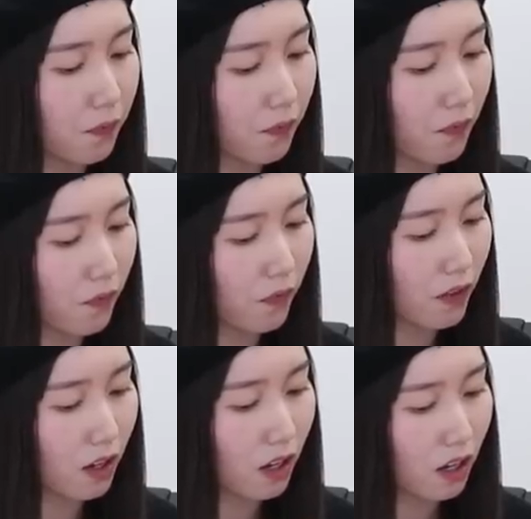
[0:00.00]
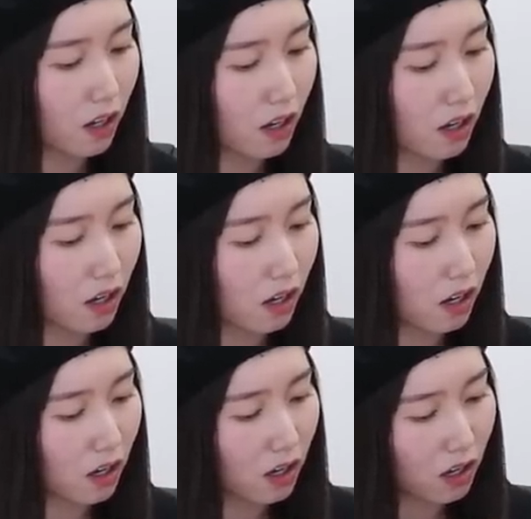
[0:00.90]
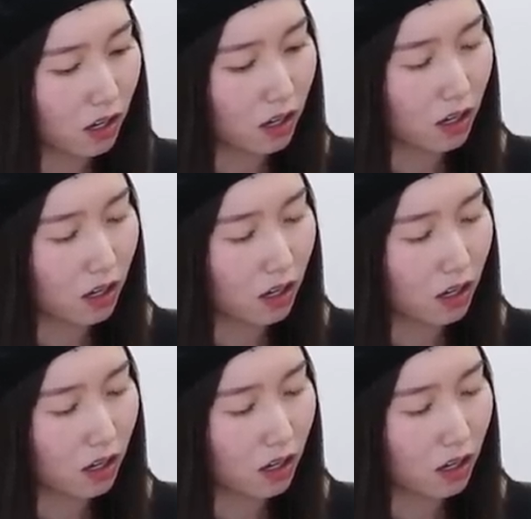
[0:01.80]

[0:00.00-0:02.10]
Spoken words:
[no speech]